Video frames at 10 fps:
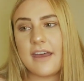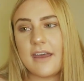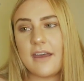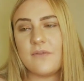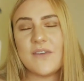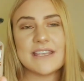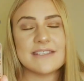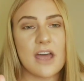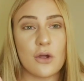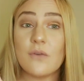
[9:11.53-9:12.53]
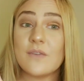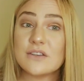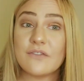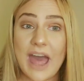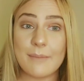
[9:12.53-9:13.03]
I got
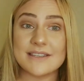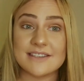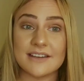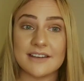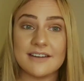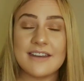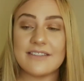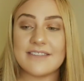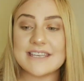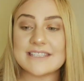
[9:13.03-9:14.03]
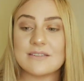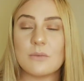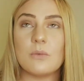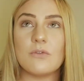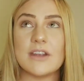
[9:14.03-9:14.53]
this off Amazon. This
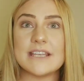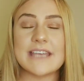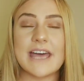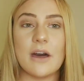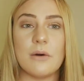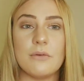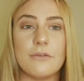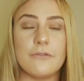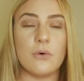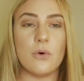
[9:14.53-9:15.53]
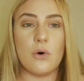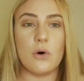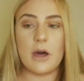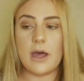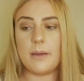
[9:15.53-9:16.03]
retailed
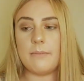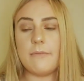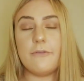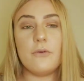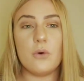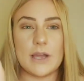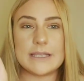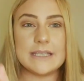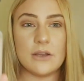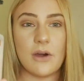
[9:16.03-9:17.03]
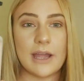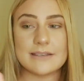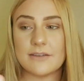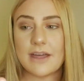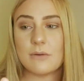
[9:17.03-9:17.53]
for
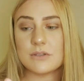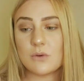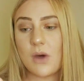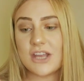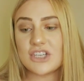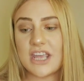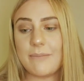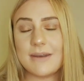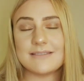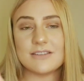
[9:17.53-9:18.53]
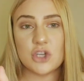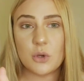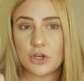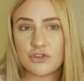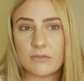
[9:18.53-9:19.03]
$4.99, so that was quite cheap, and it's a
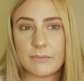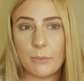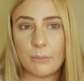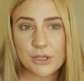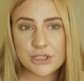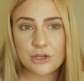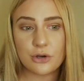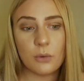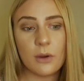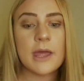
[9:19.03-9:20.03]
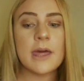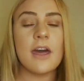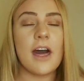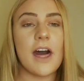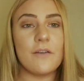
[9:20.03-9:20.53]
200ml bottle.
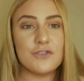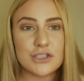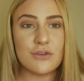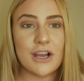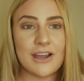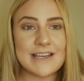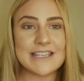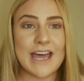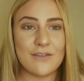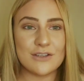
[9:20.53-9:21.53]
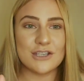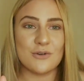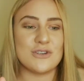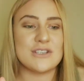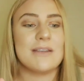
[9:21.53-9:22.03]
I've just realised I haven't
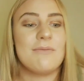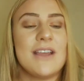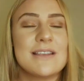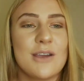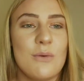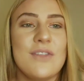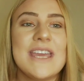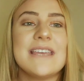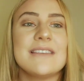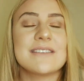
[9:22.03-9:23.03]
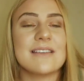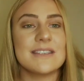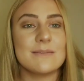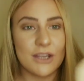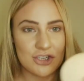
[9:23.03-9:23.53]
told you something. So these
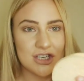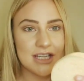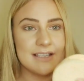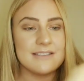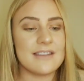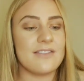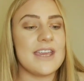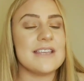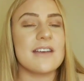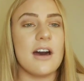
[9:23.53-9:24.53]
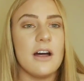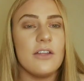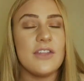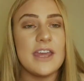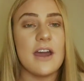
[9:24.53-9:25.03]
sponges,
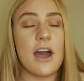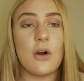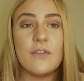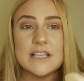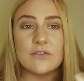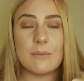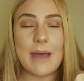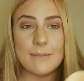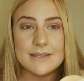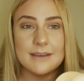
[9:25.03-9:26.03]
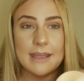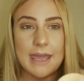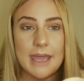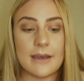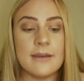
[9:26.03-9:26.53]
I got these from Amazon
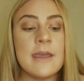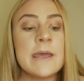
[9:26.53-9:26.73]
again.